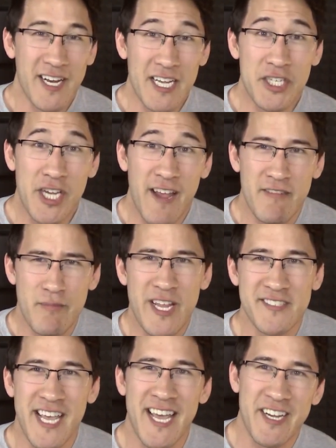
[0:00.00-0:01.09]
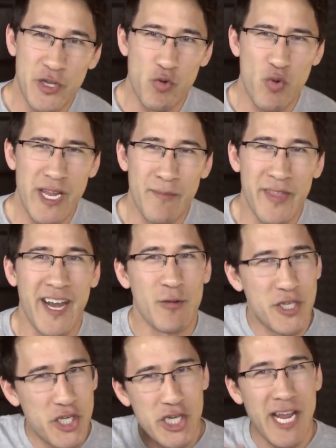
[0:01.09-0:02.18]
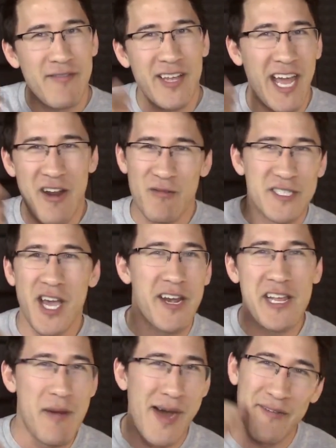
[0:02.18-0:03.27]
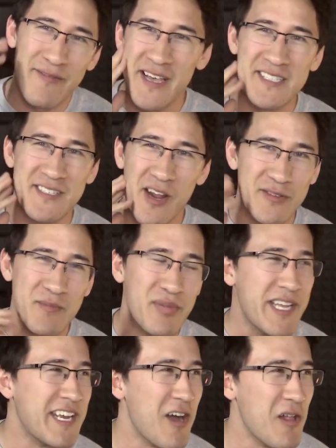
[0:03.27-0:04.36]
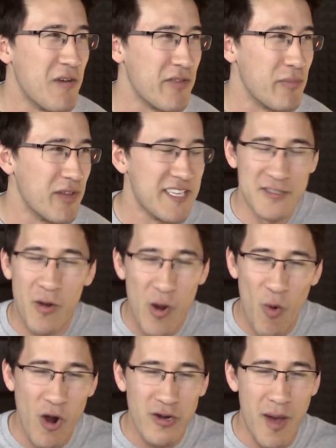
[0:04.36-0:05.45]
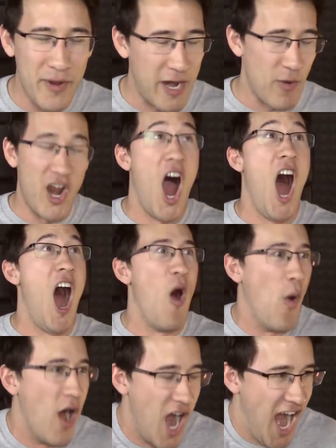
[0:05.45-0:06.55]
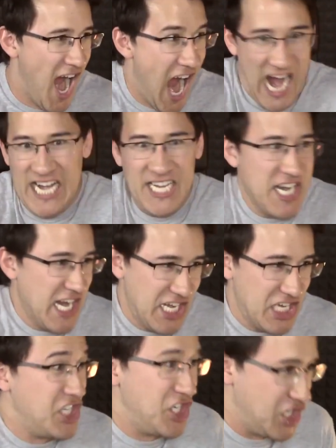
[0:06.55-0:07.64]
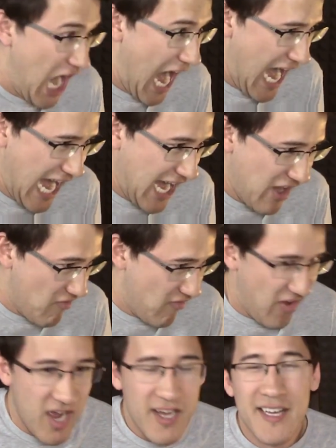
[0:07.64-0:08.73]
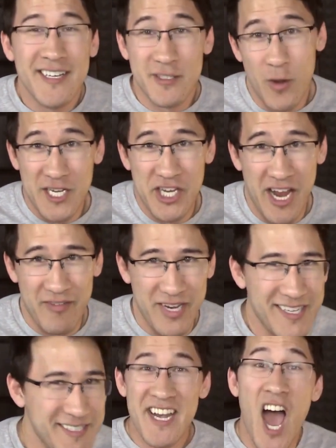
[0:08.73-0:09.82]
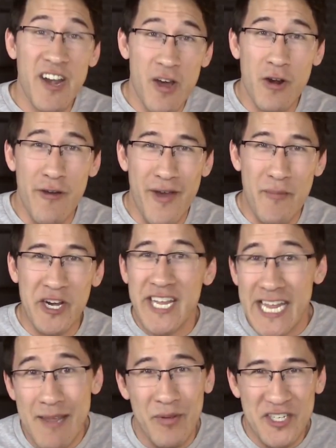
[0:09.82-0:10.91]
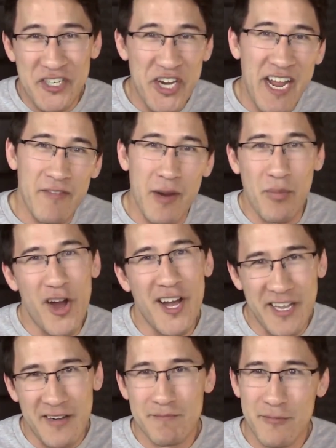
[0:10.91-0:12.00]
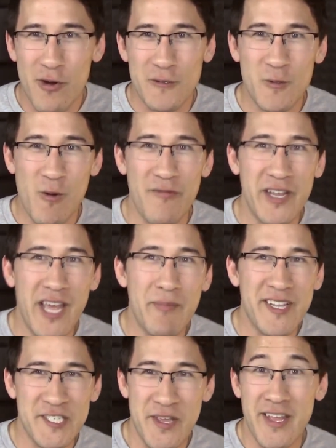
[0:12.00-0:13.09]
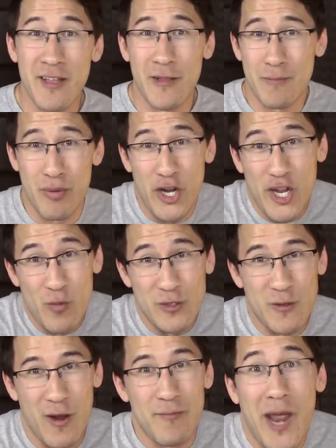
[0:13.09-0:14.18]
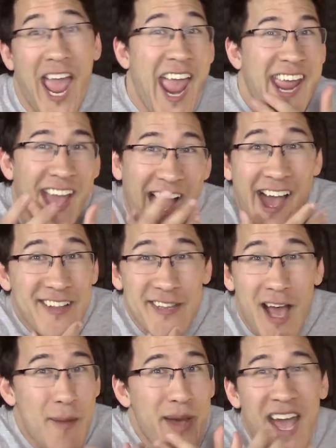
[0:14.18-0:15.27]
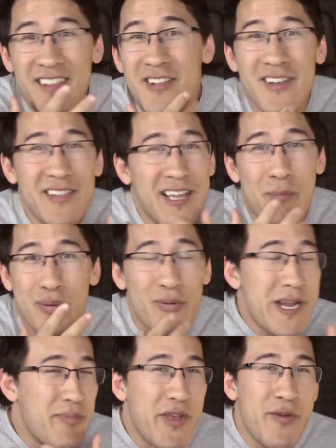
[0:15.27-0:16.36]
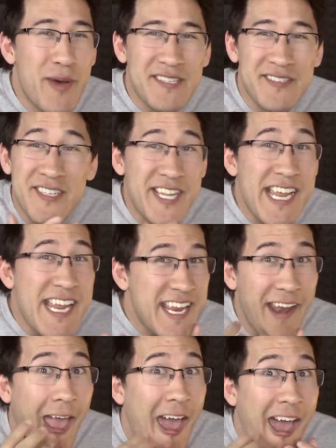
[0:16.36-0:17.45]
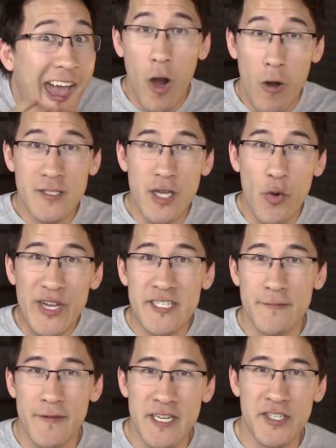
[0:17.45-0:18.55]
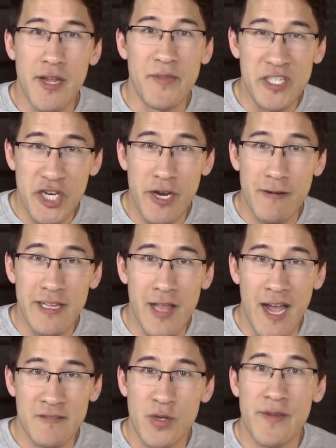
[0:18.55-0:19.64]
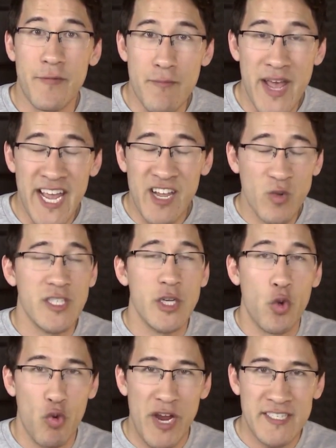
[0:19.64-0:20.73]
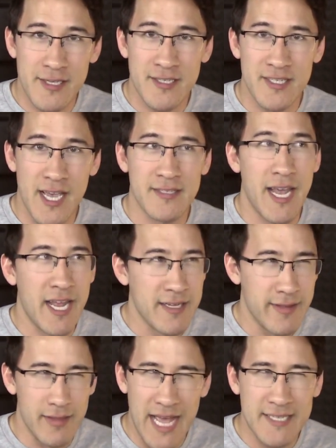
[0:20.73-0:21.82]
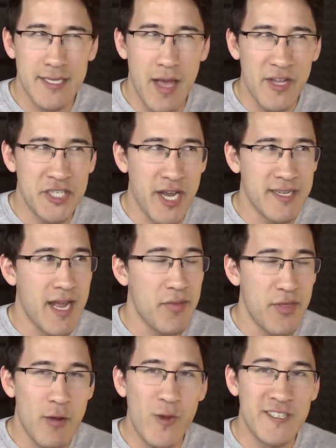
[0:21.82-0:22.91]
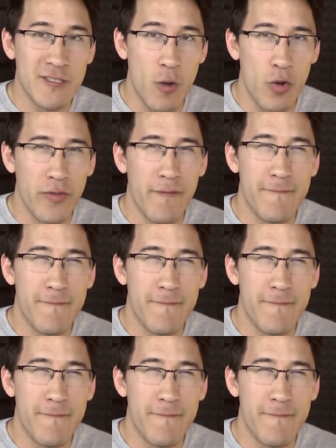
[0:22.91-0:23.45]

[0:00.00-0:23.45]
And I shaved because I had a dream that I was shaving and I was cutting up my face and I was bleeding all over the place. So I woke up and I went, oh, I need to shave. So I shaved. Now, I don't know if I'm gonna keep it shaved. I'm probably gonna grow scruff again because I think it look pretty good with scruff, but hey, not bad looking like a prepubescent teen. Also, we just finished up the charity live stream for May. It was a great success, and in the last time I checked, I think we sold